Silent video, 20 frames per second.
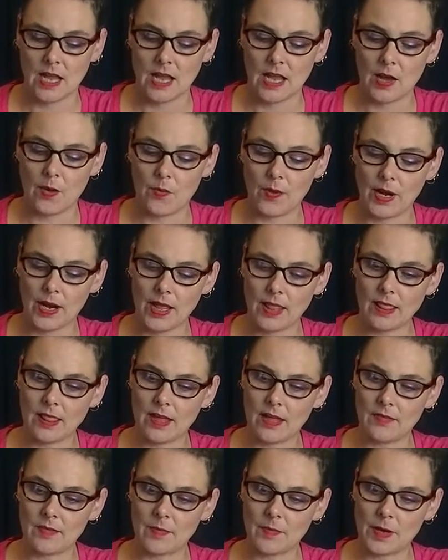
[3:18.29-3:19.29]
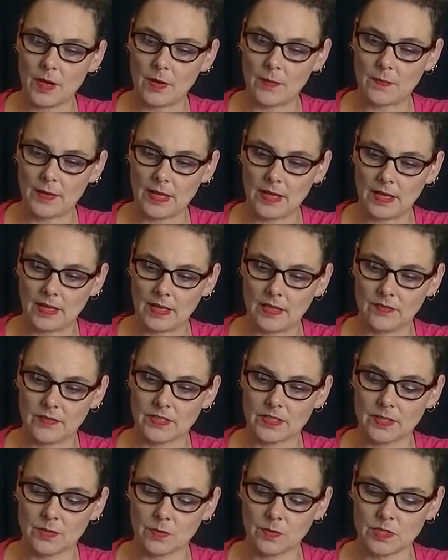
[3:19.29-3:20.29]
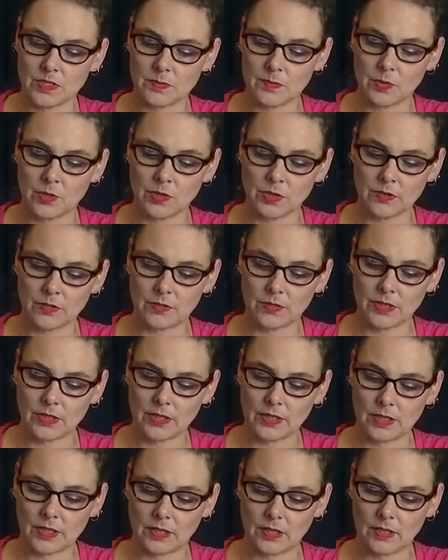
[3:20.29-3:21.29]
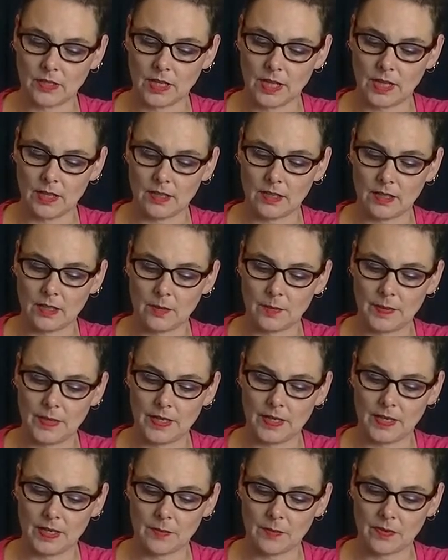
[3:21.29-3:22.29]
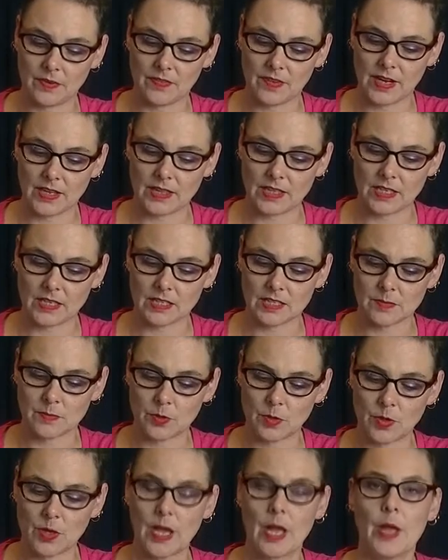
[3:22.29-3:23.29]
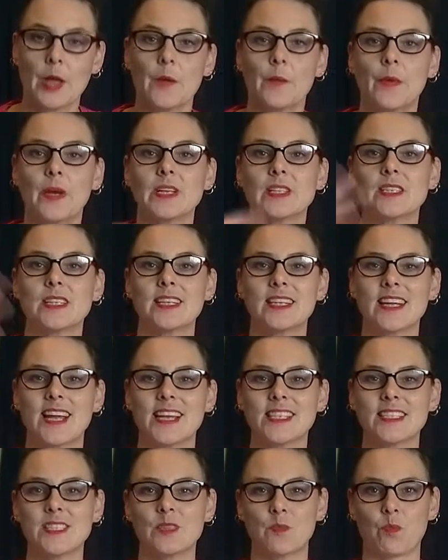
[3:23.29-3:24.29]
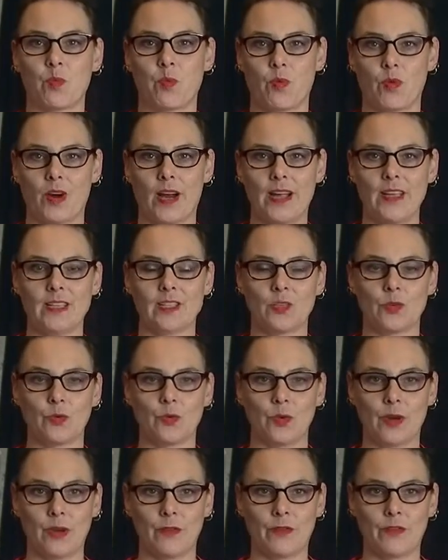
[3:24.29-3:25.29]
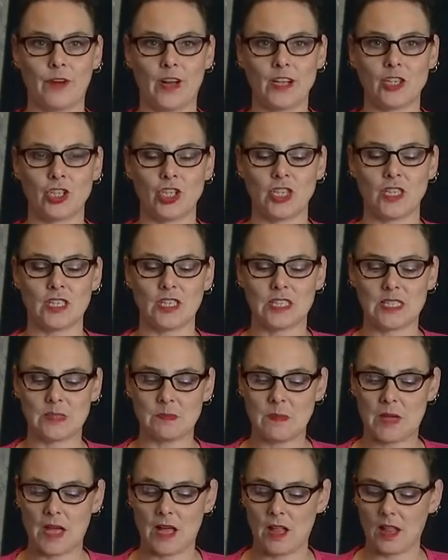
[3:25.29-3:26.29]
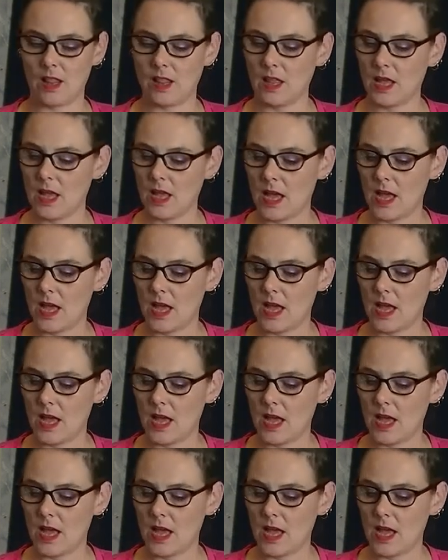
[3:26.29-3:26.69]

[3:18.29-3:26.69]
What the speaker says: And what I love about bay leaf is it will smolder for a little bit and provide that smoke, but it's a nice, bright, refreshing smell,